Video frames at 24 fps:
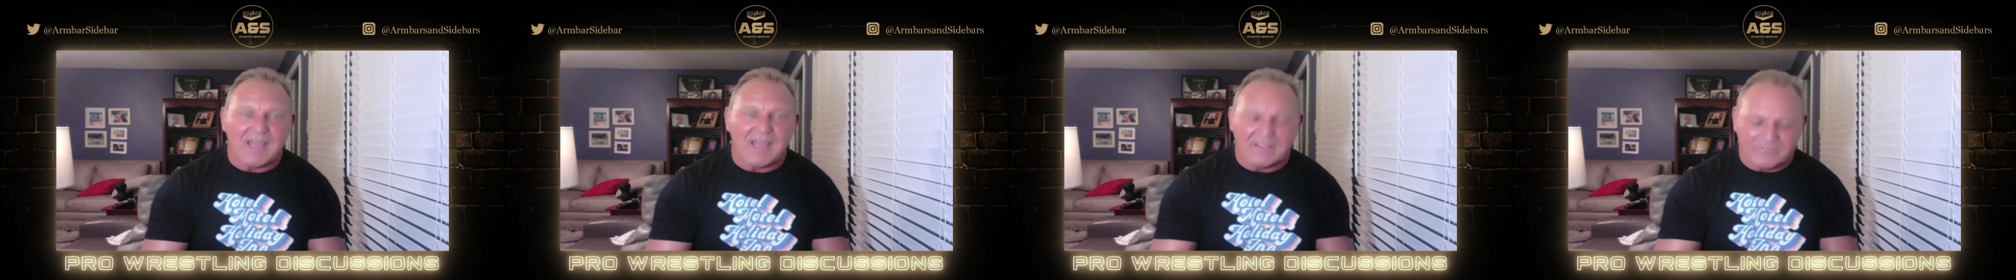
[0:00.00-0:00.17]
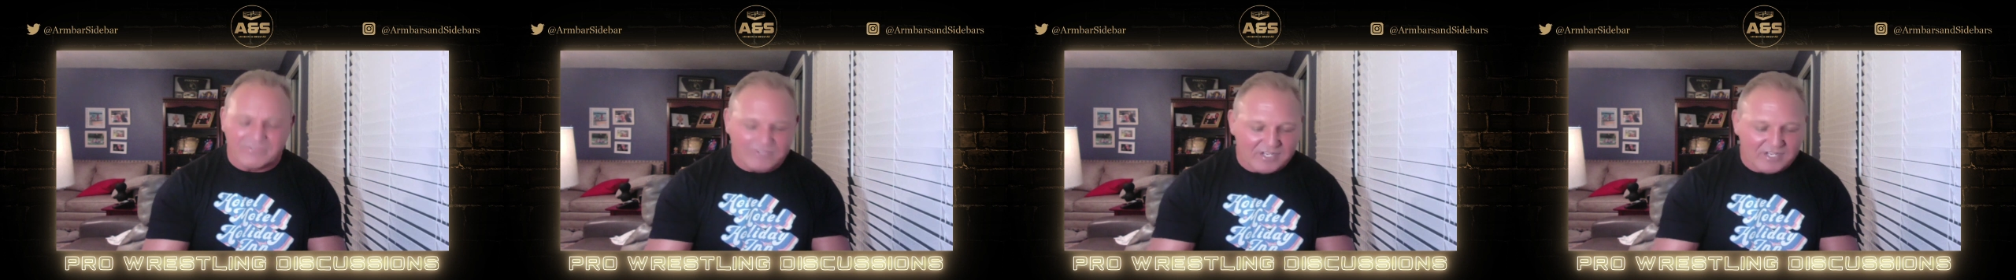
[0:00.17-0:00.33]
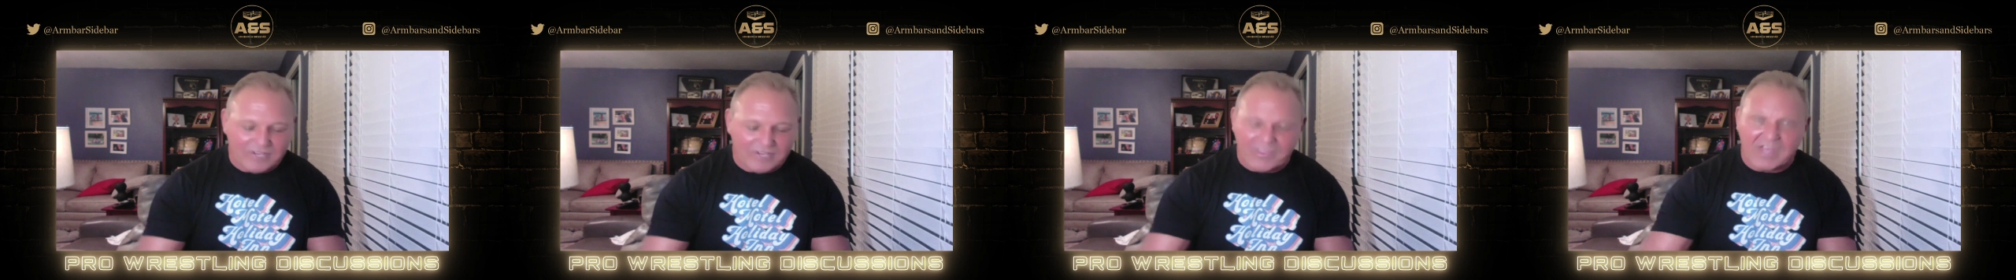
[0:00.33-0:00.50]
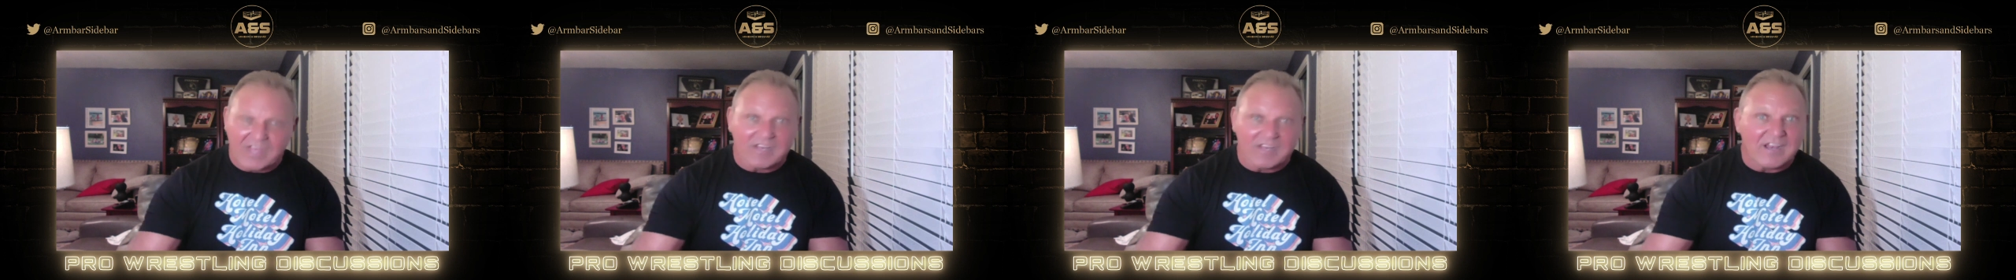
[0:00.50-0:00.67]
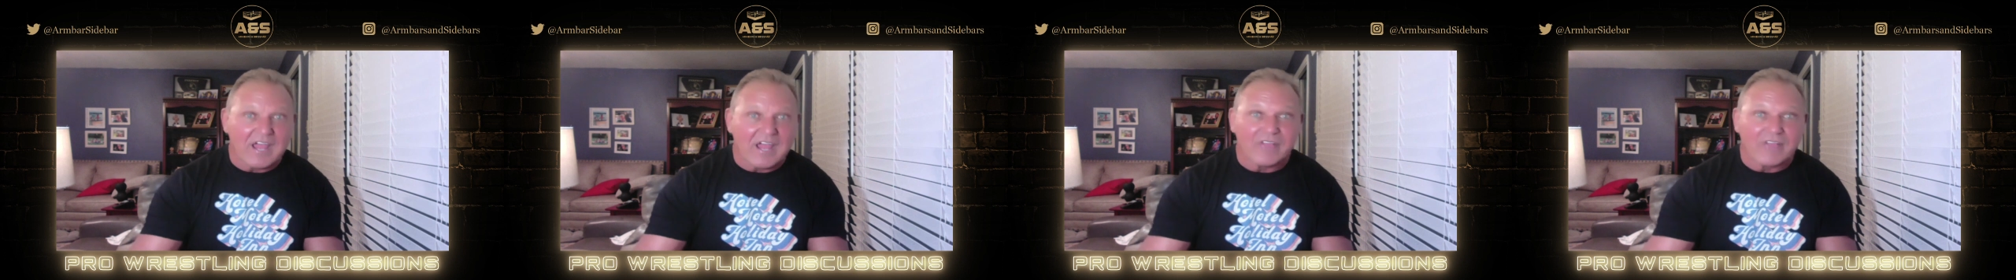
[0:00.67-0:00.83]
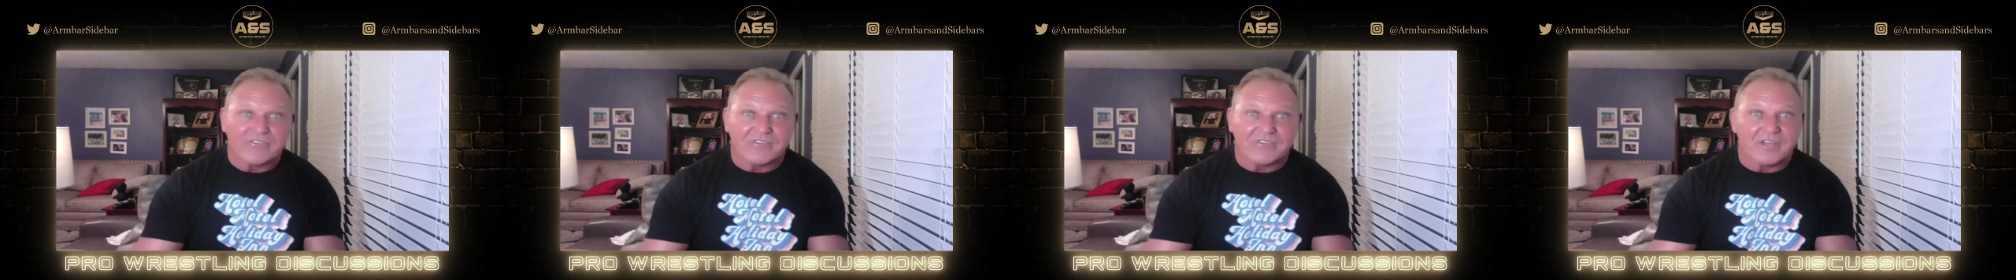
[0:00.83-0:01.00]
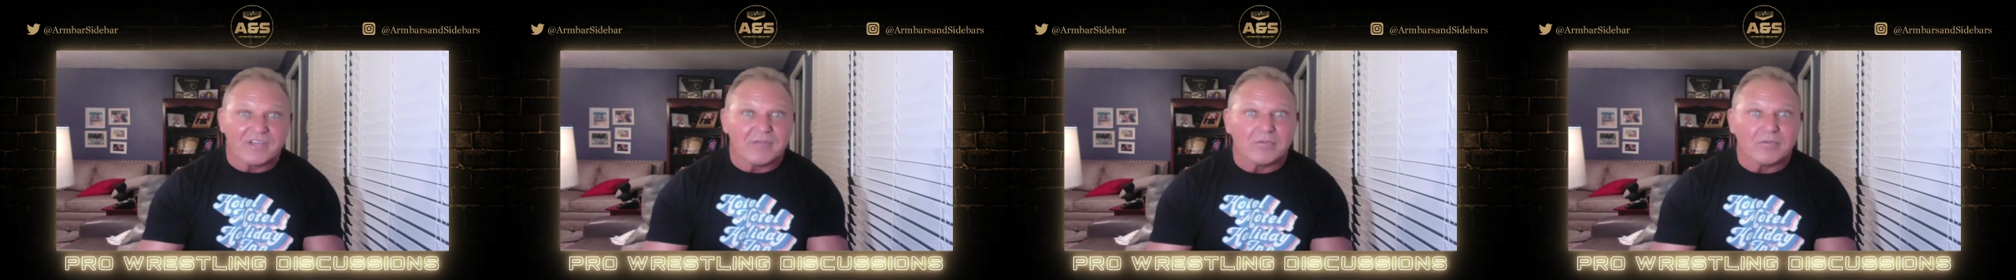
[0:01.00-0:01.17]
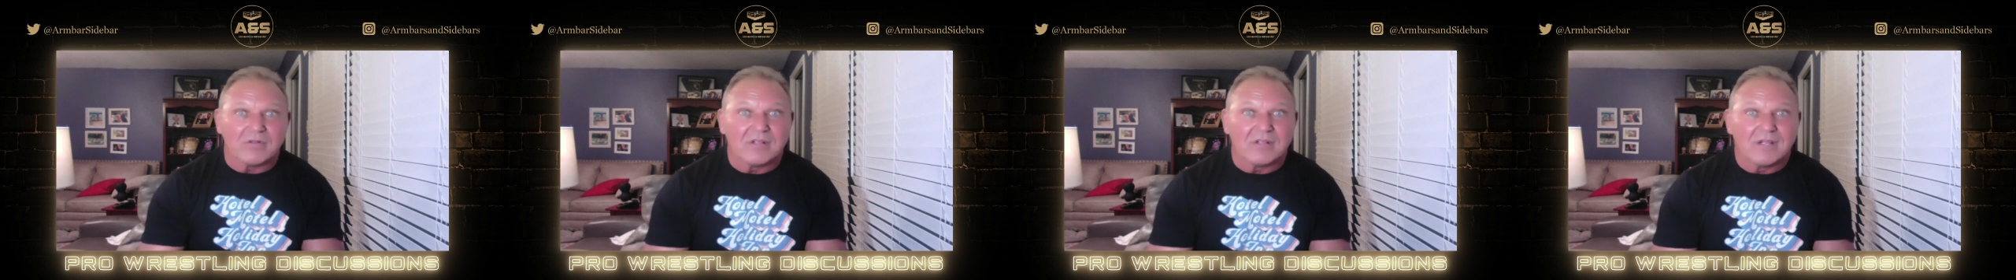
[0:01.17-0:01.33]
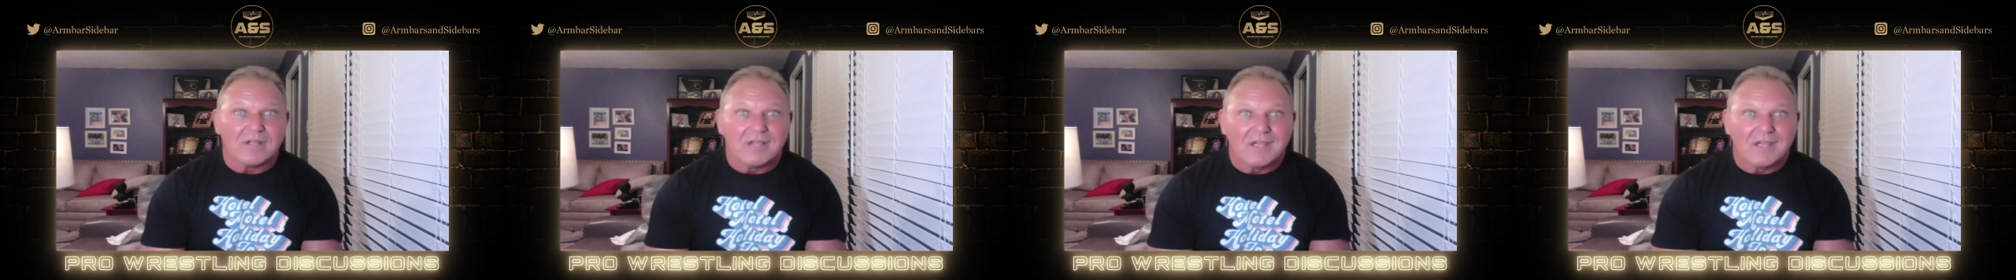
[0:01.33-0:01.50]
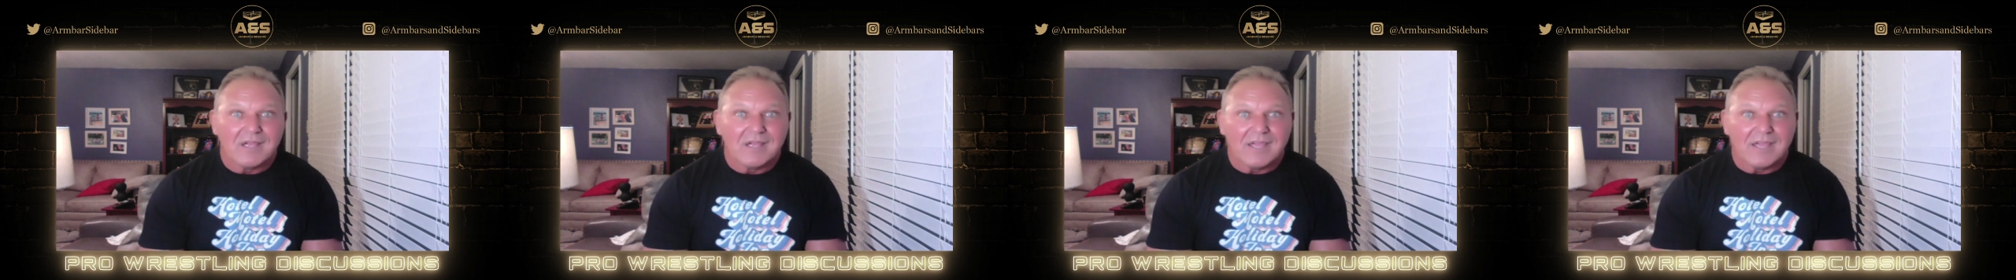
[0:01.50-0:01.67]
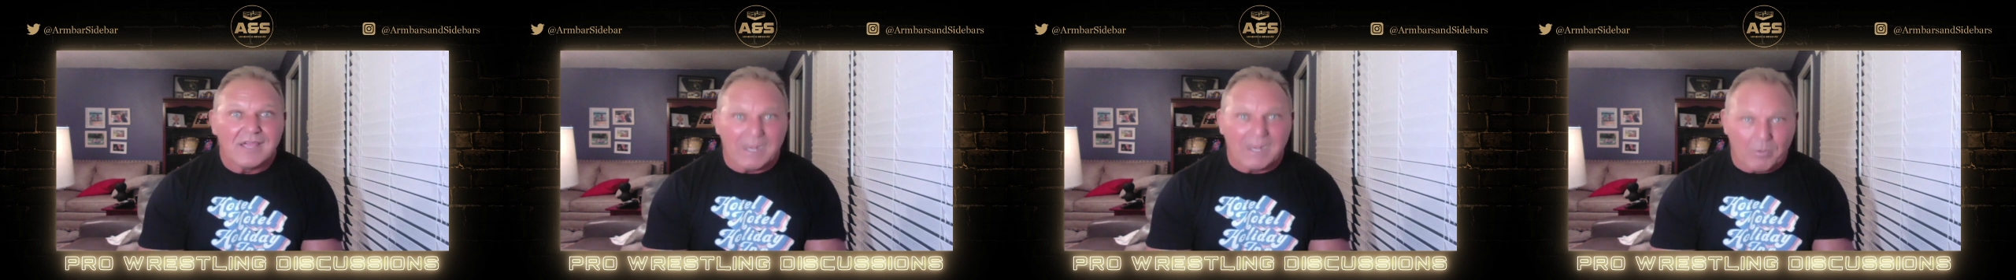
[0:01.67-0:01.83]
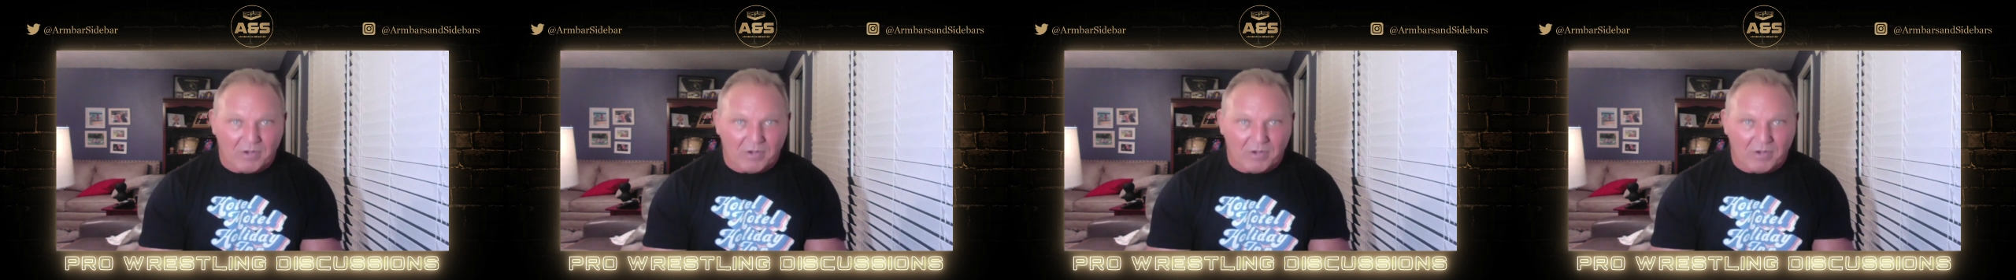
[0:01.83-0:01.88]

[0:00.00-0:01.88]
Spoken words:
sit at that announce table and